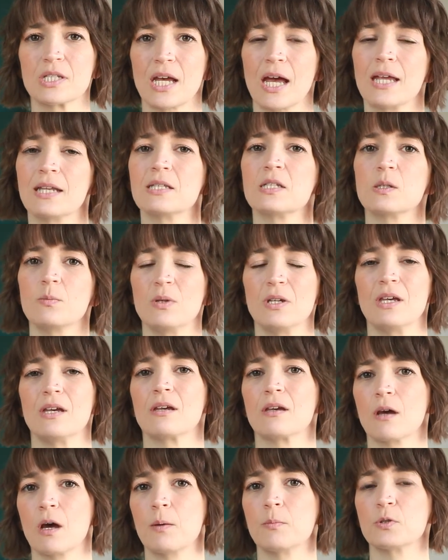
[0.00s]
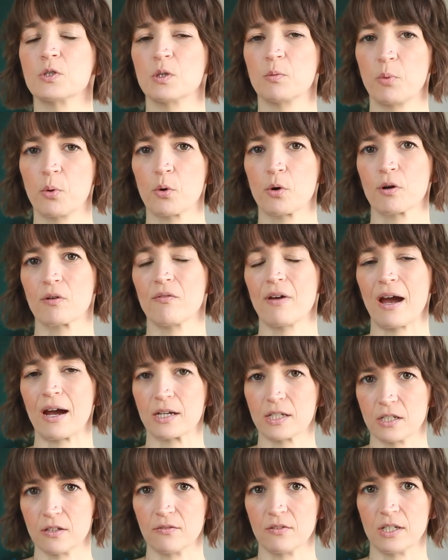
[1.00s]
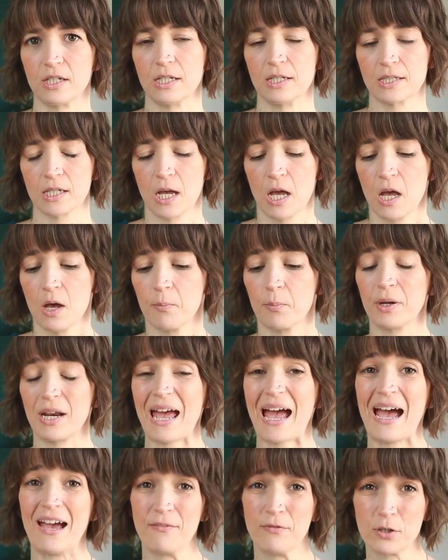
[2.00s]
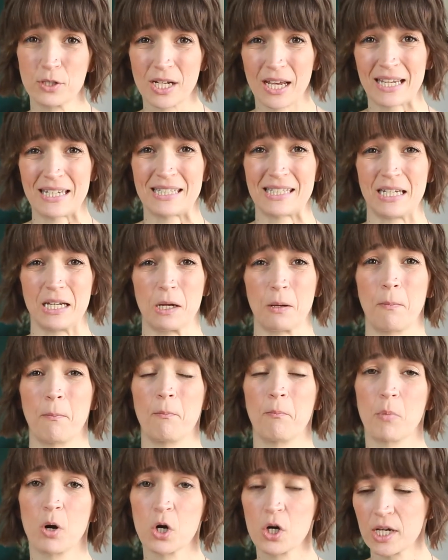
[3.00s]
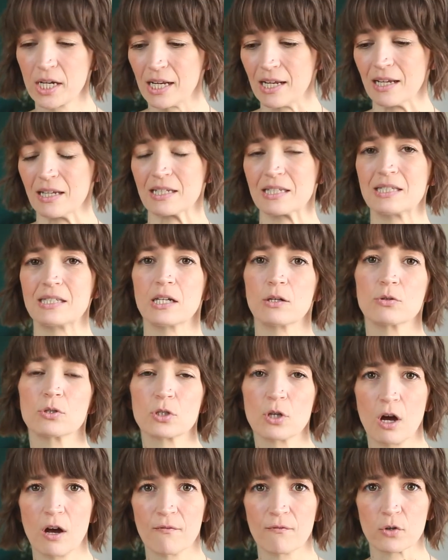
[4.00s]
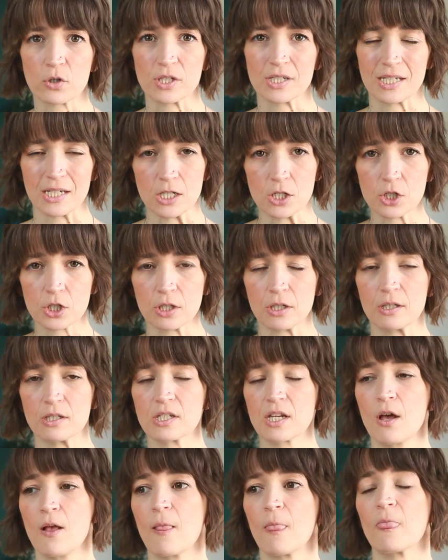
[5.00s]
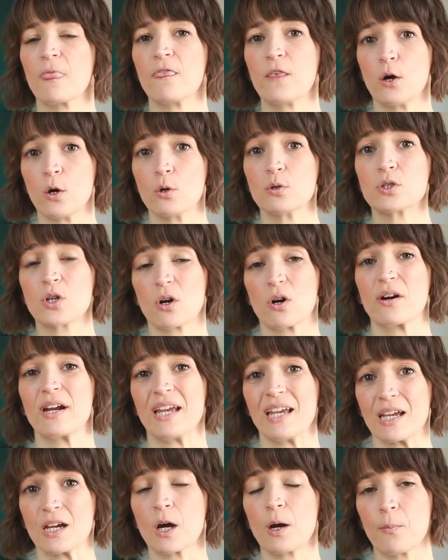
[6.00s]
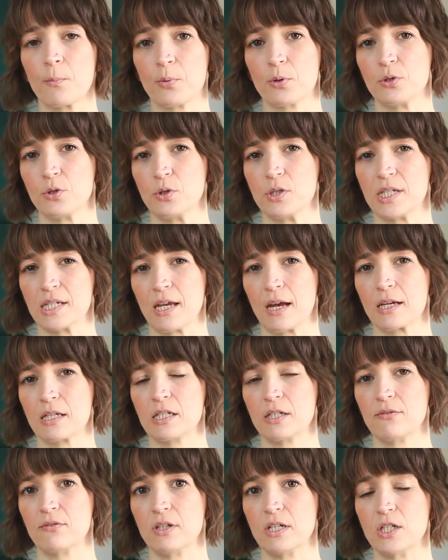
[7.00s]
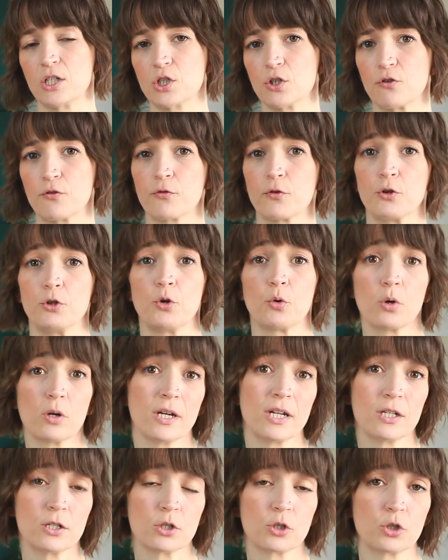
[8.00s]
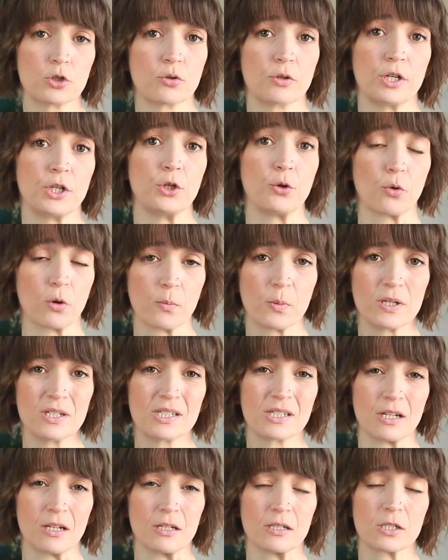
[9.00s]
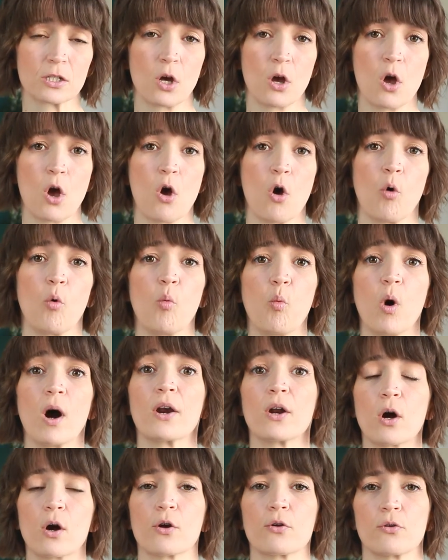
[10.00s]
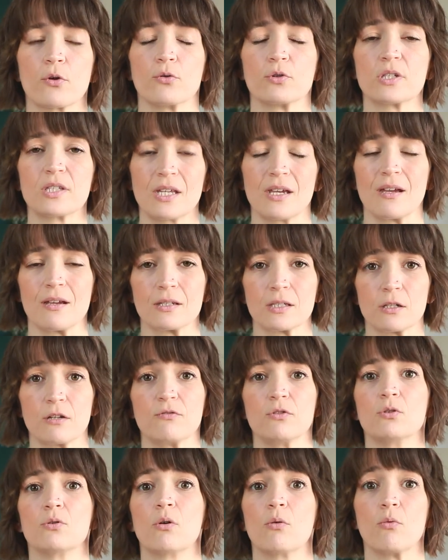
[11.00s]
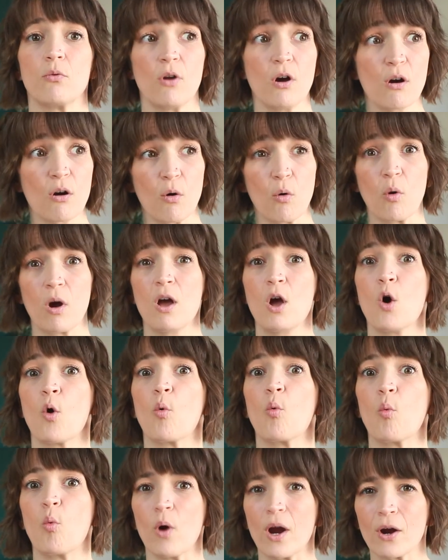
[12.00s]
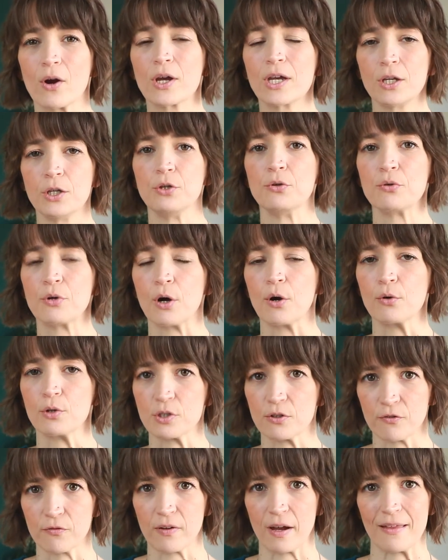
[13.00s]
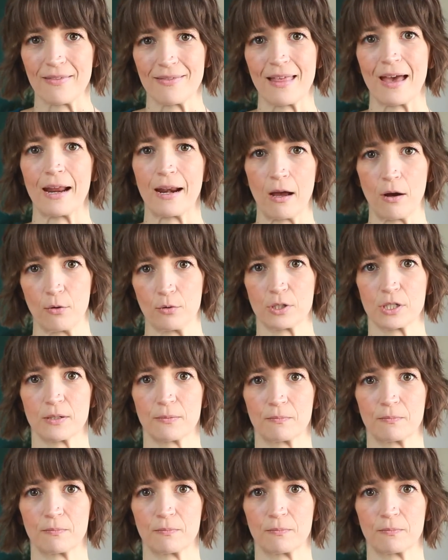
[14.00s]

tend to be income supportive activities, but advertising, marketing, sales conversations, those are income producing activities. So for your industry and your business, what are those things? And if you don't know, where can you go to find that out?